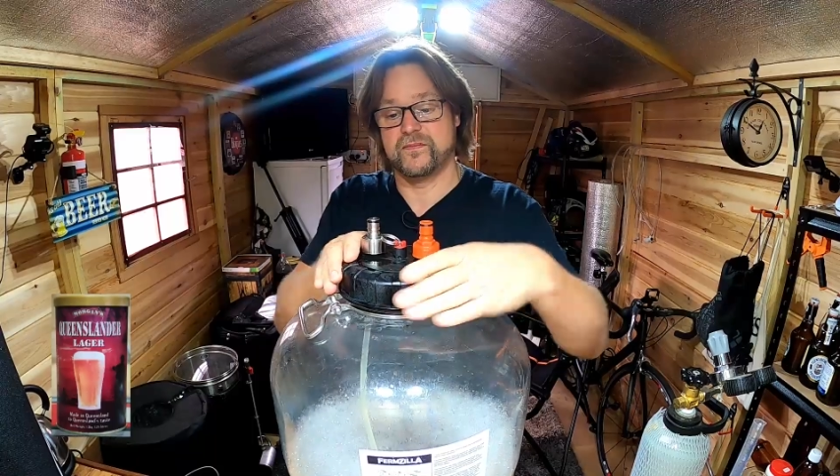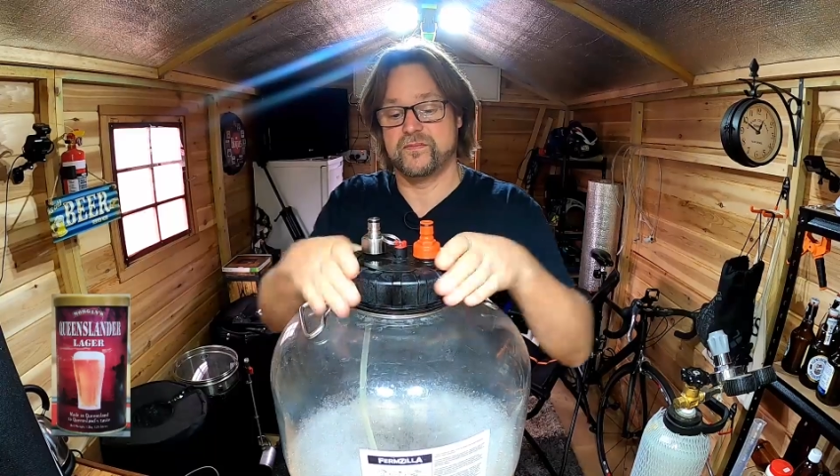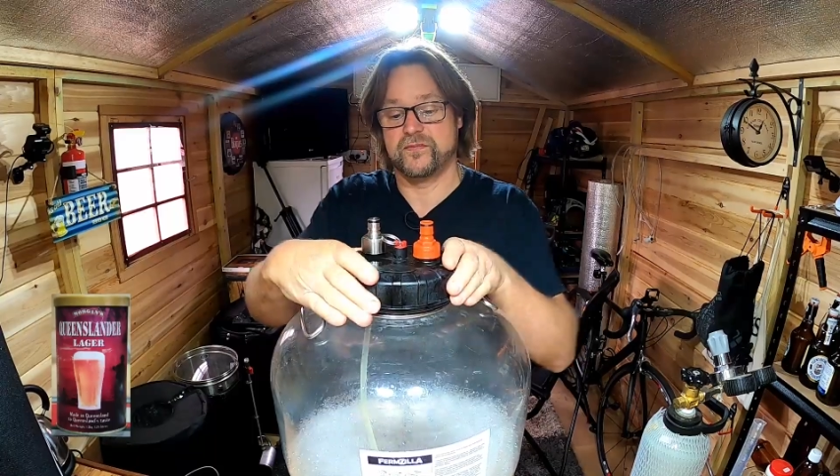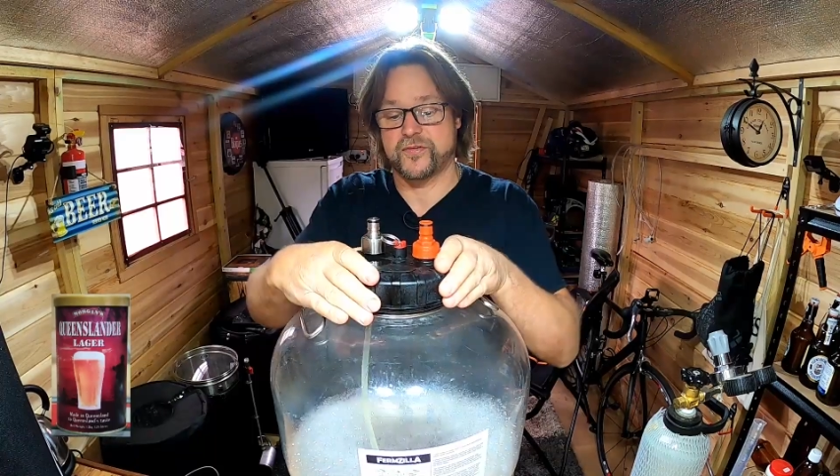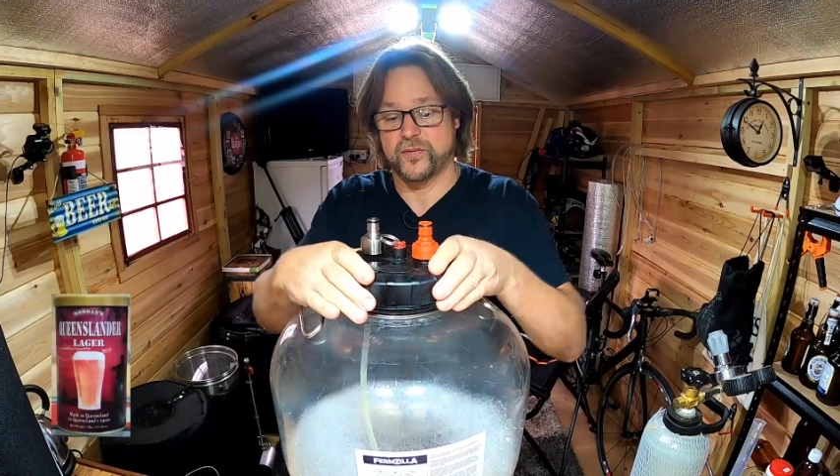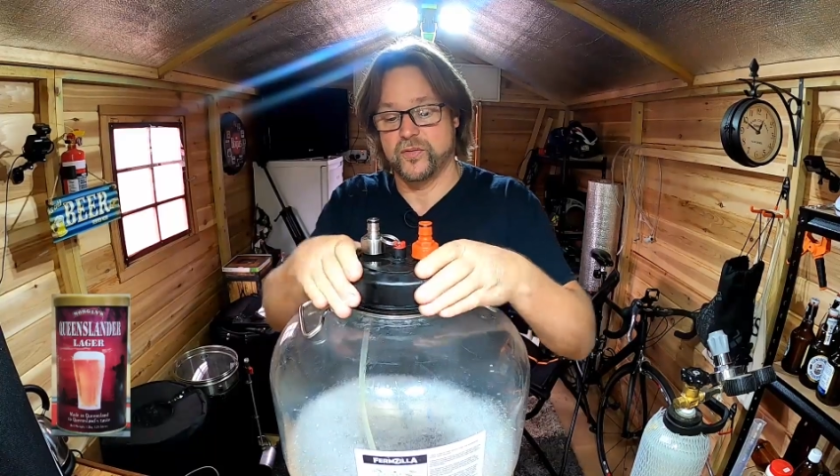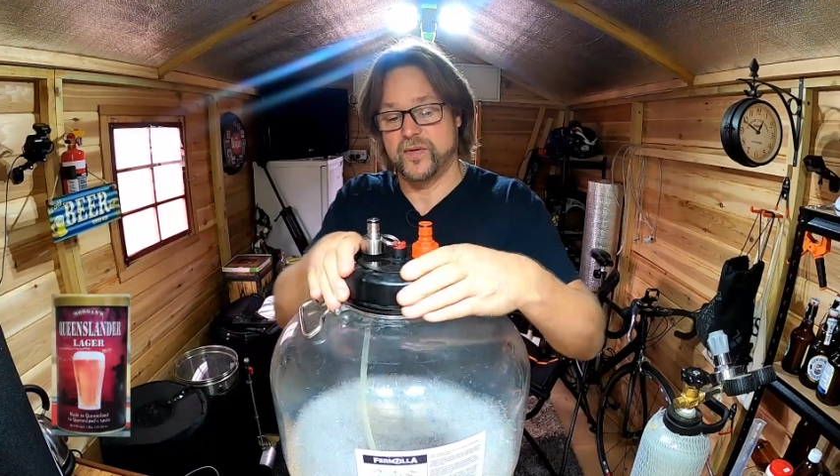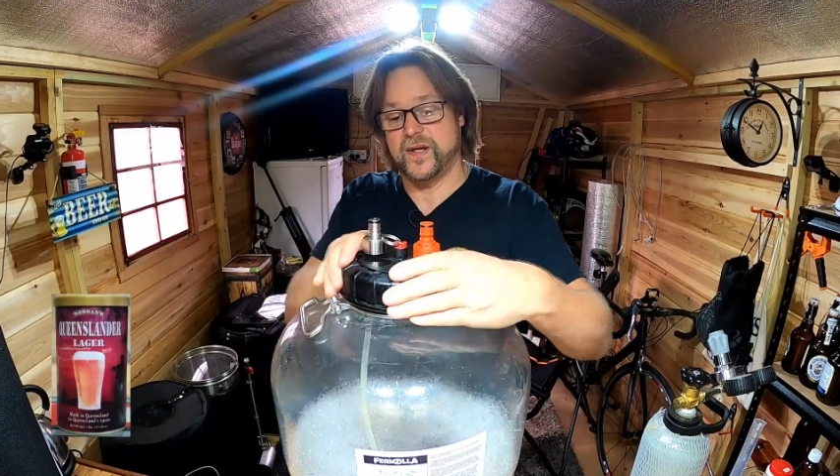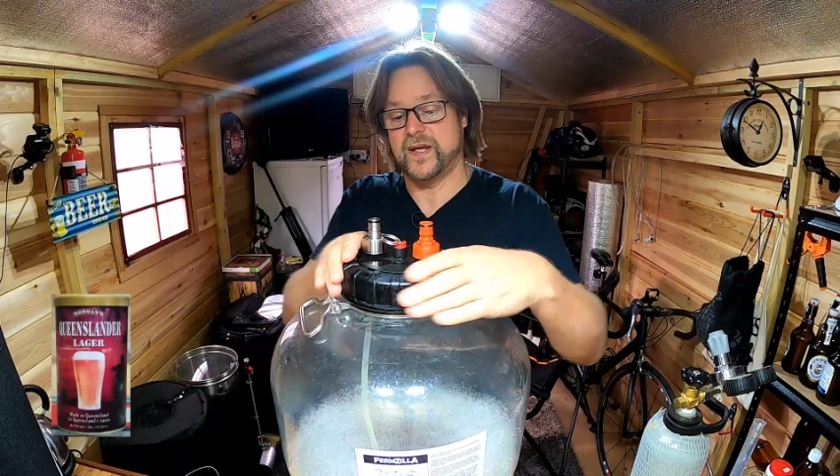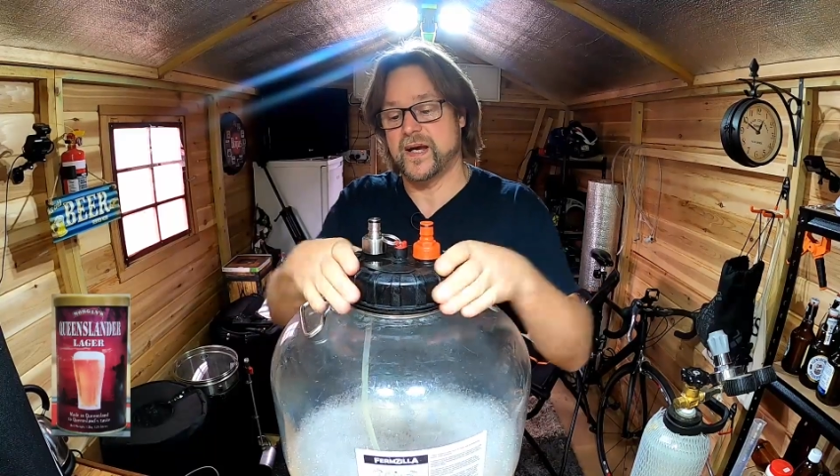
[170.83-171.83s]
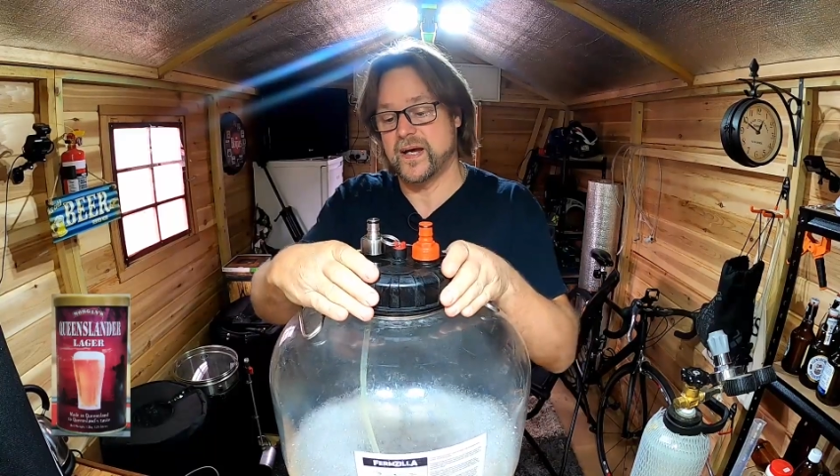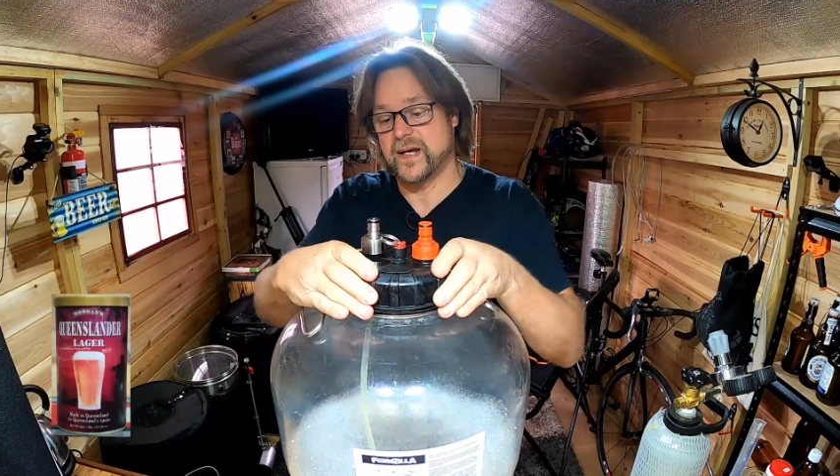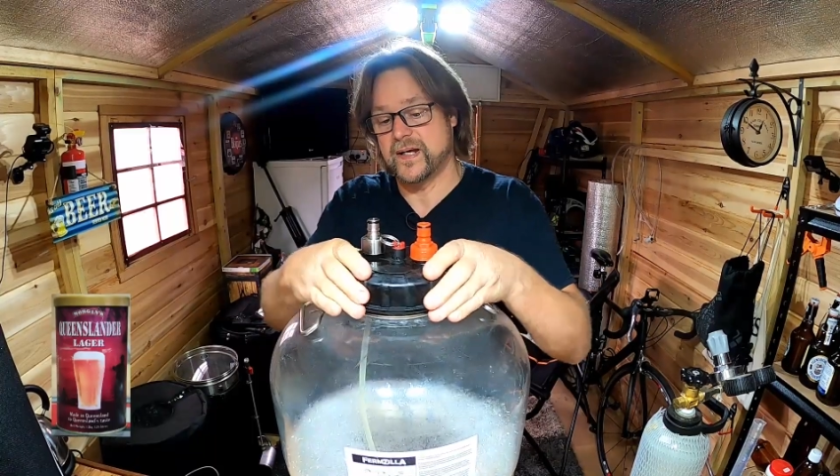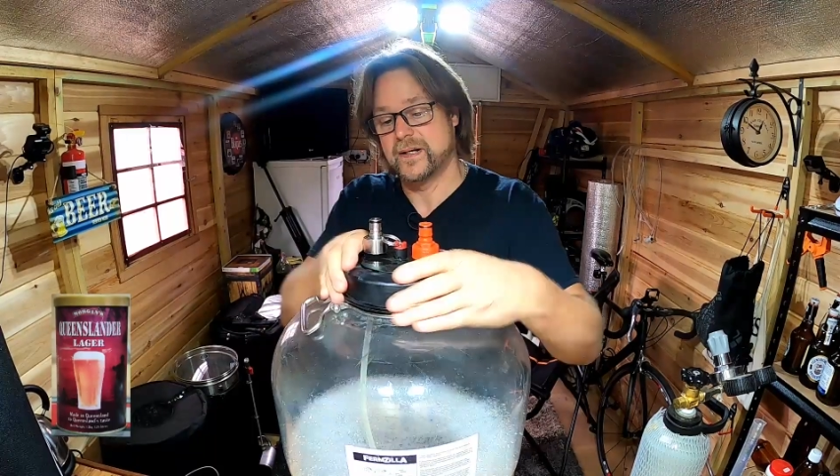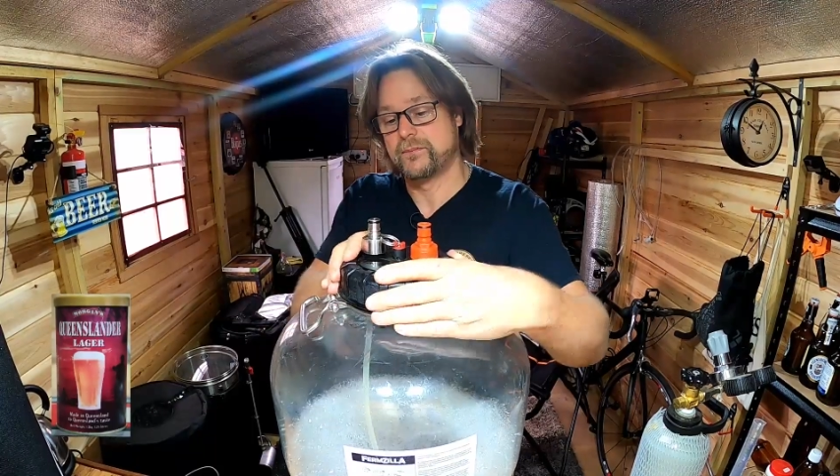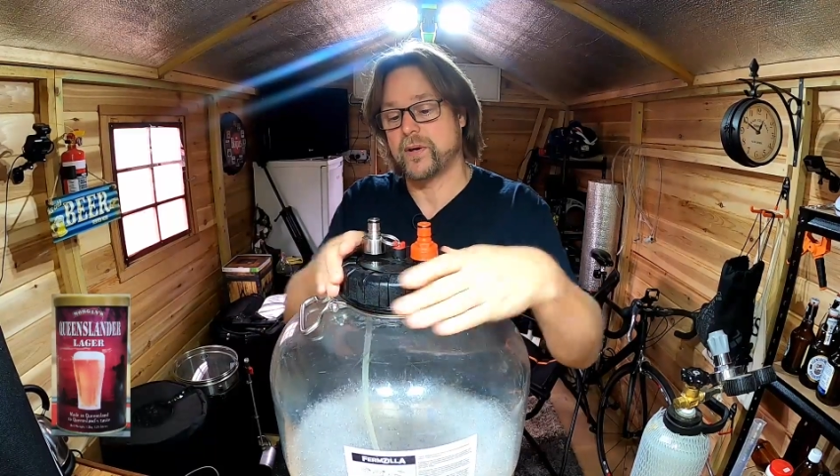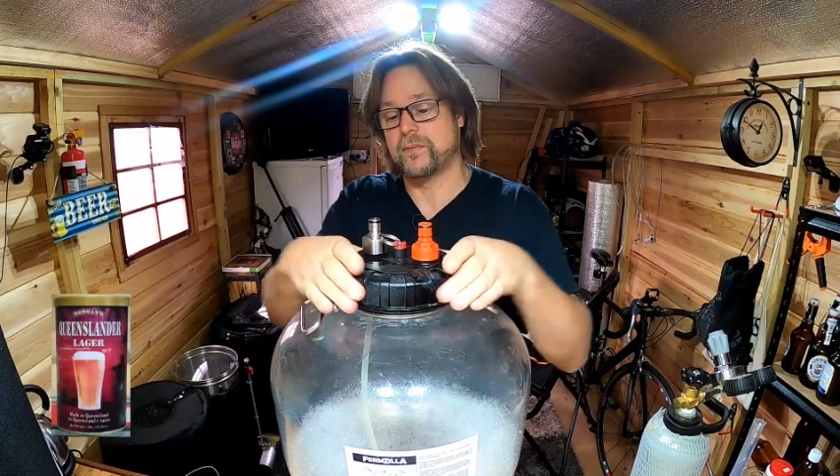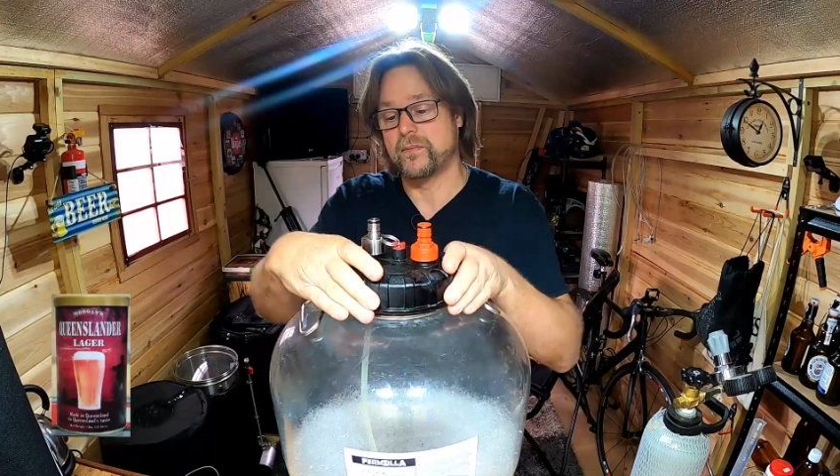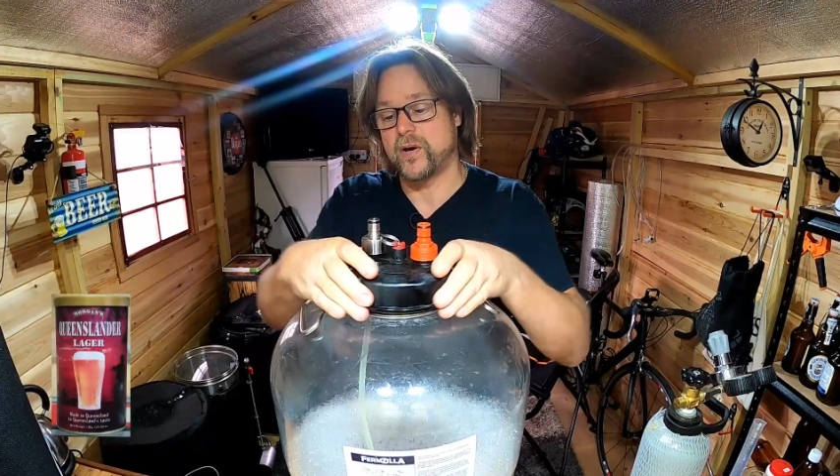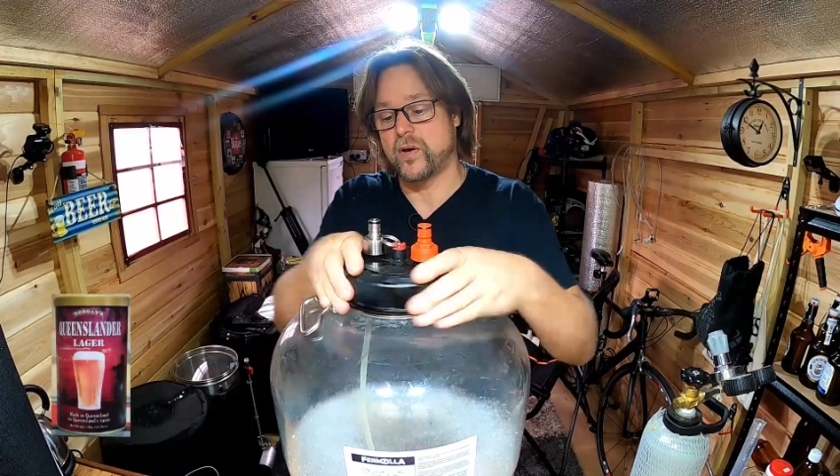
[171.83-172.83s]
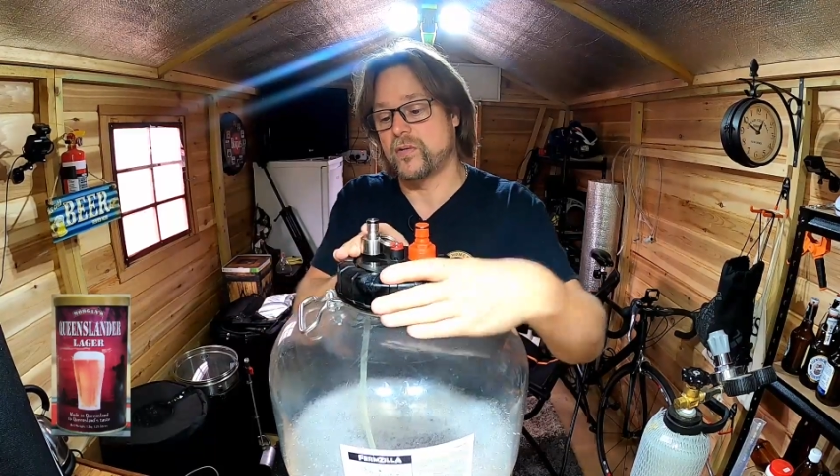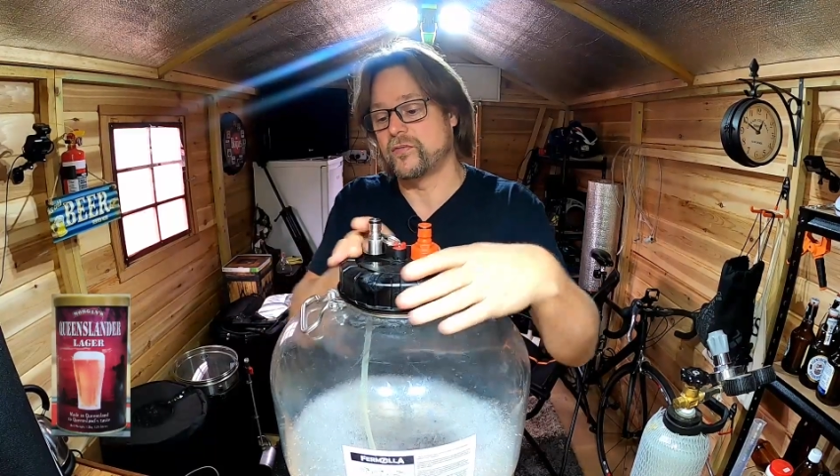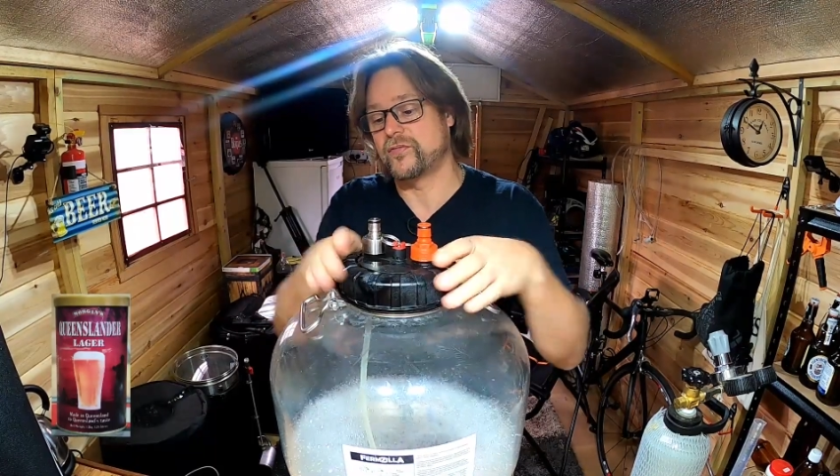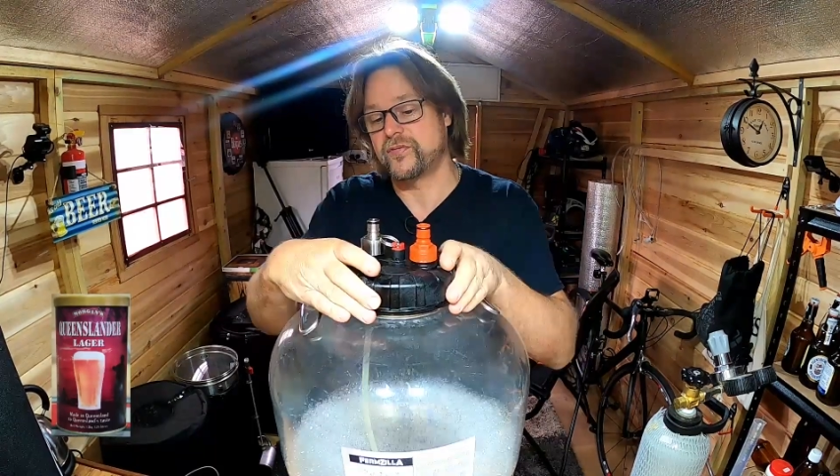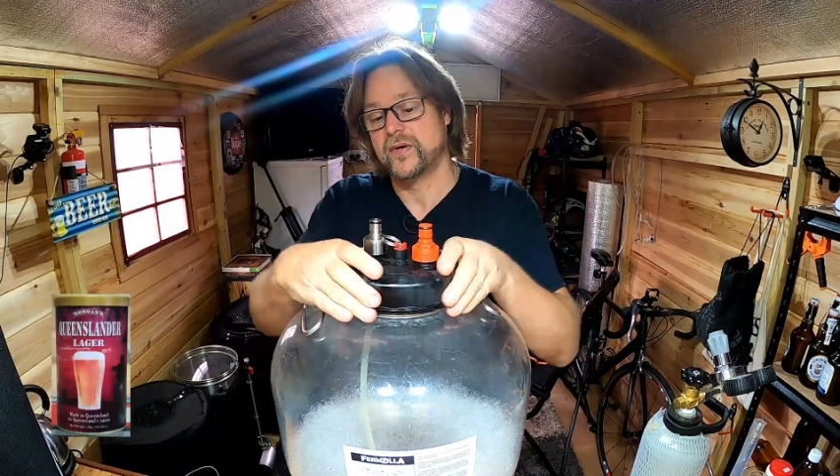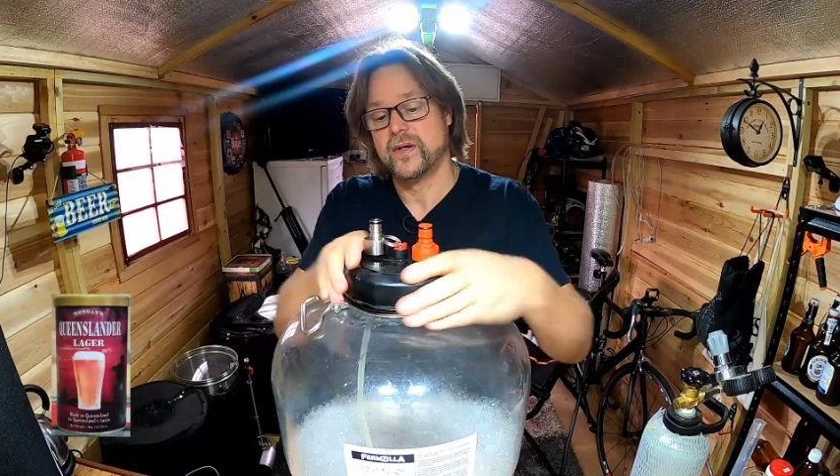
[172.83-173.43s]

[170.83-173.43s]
through the problem of